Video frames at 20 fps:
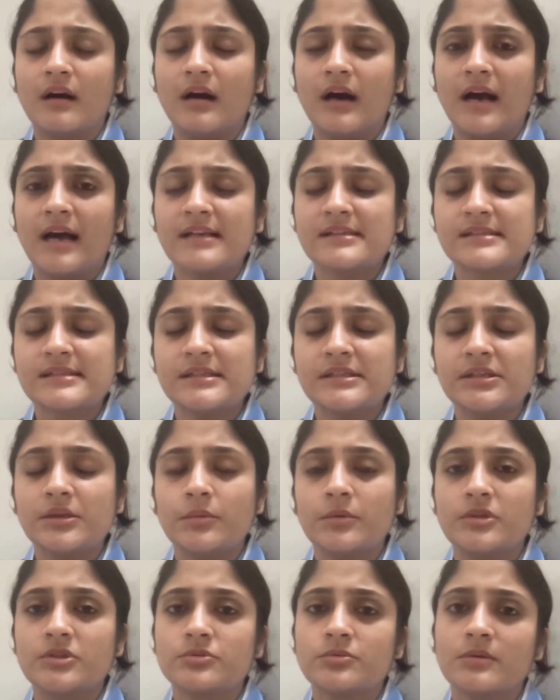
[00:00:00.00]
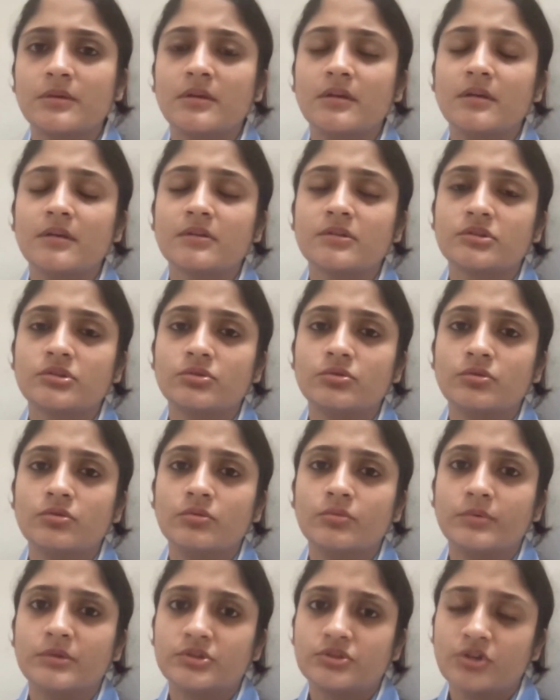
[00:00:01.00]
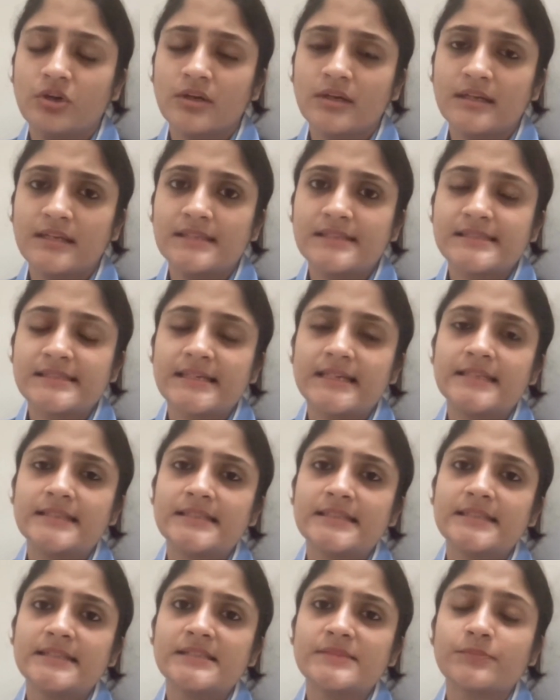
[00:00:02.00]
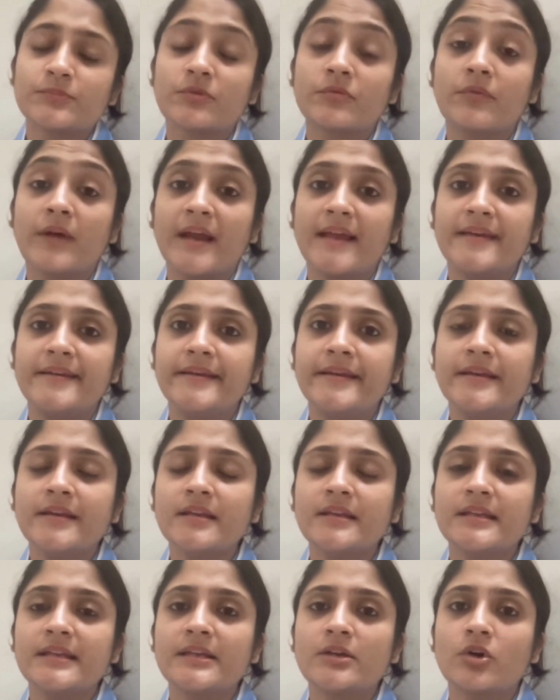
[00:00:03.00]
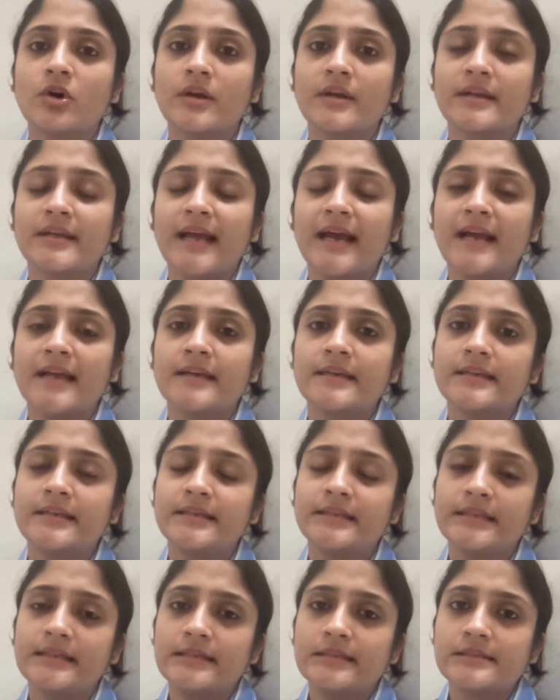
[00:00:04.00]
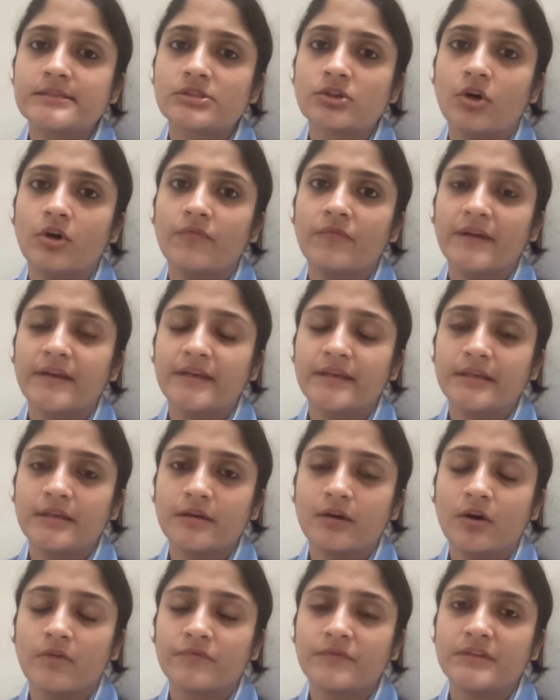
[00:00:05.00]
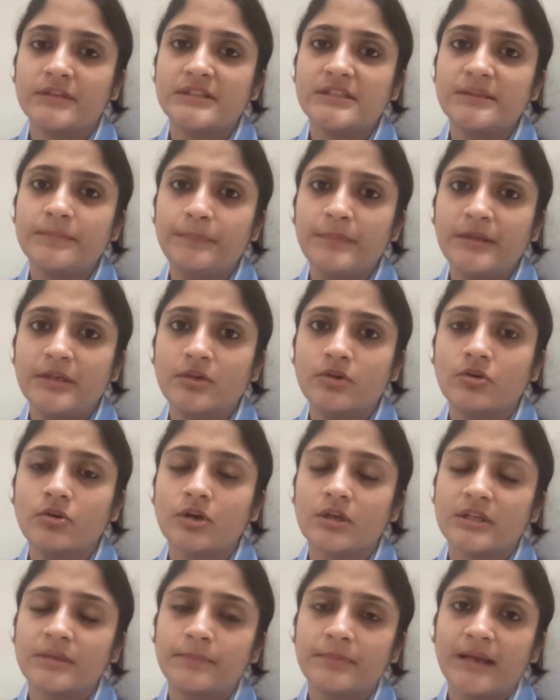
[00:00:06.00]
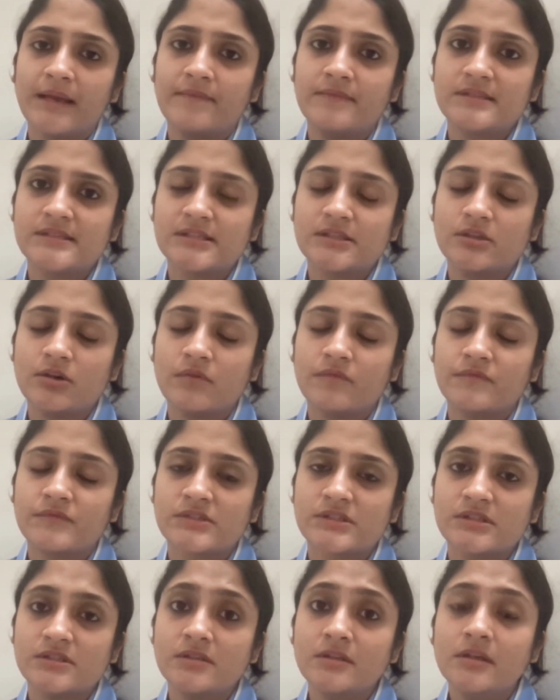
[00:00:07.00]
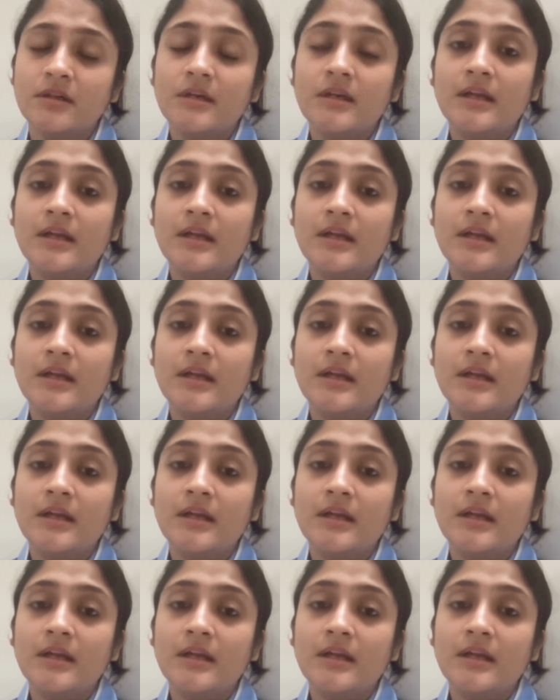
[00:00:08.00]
ask the individual to withdraw consent is providing the contact details of the DPO or the privacy officer